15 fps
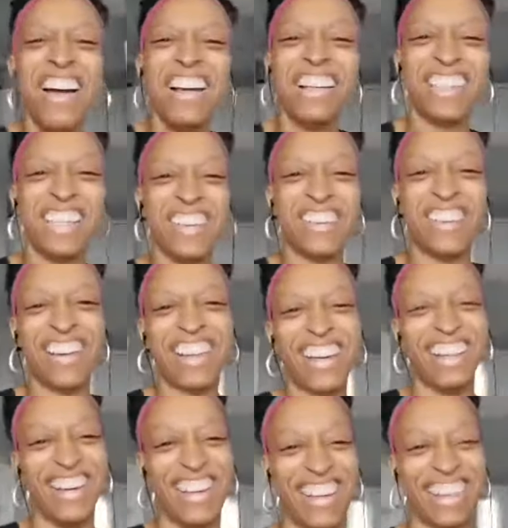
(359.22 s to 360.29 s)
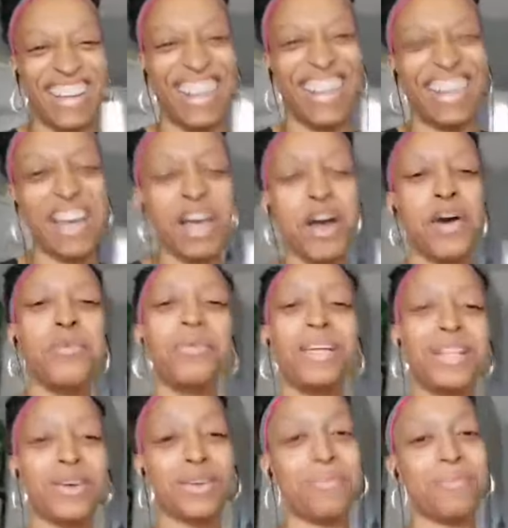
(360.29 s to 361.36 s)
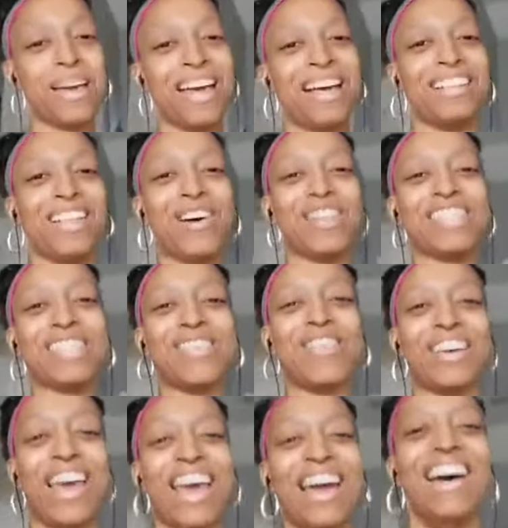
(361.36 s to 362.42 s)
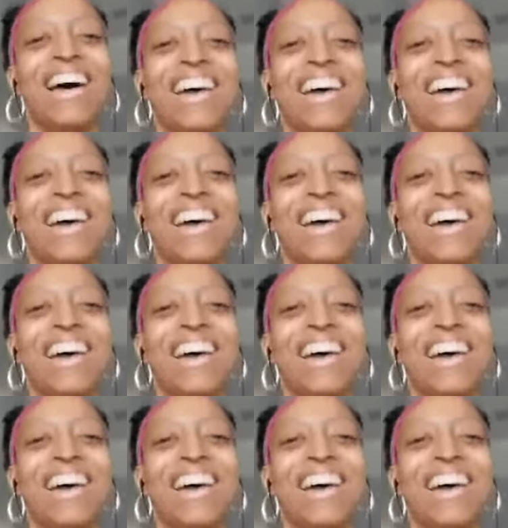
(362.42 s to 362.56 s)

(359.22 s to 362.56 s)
Lyria, we know you meant hello. It's okay.